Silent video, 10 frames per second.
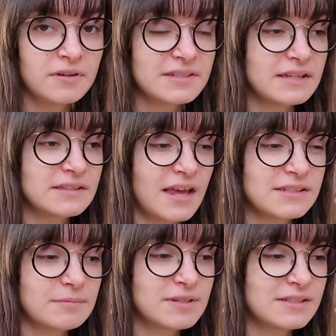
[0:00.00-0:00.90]
It says lasts
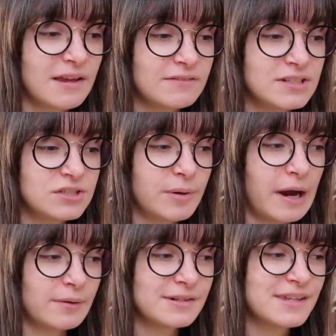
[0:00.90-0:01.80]
up to 72
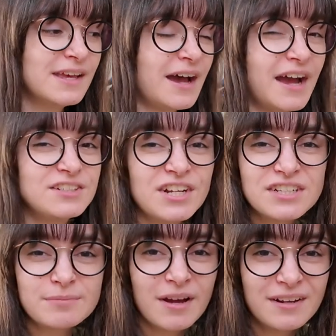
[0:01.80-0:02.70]
hours. I change
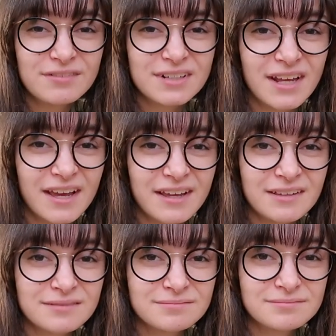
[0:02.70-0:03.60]
them out every
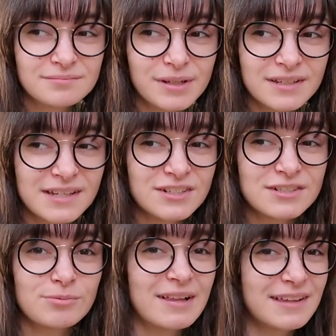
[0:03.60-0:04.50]
day, because I
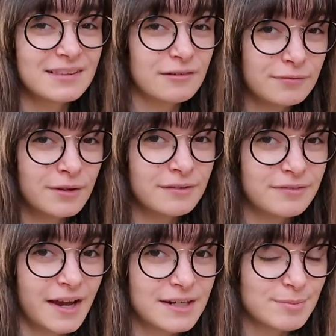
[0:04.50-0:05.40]
just want like the full
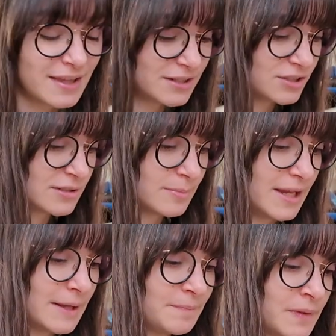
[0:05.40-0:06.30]
effect, but that's just
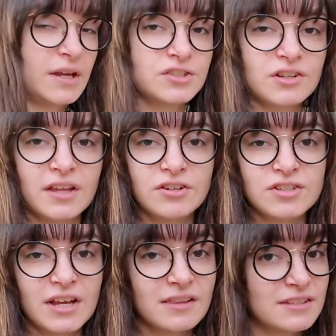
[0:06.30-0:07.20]
me. Make sure that you're
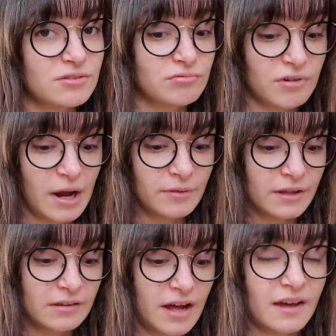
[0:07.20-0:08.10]
taking this around the
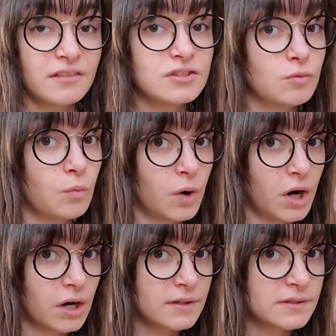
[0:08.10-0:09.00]
clock. This
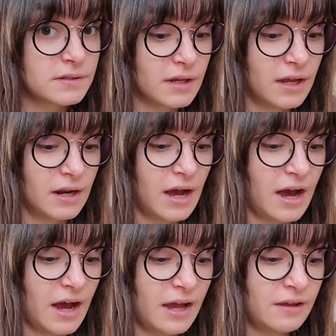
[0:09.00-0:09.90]
works. And
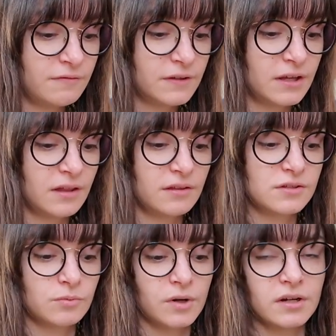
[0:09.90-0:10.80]
I feel like
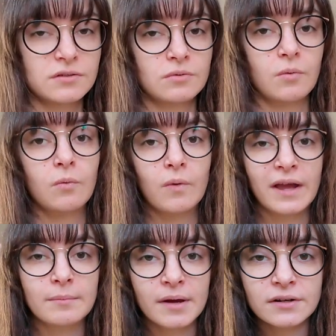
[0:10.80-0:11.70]
this works
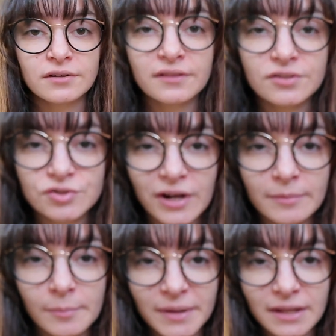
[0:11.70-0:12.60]
way better than
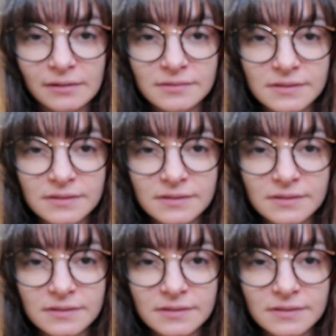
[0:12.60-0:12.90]
Dramamine.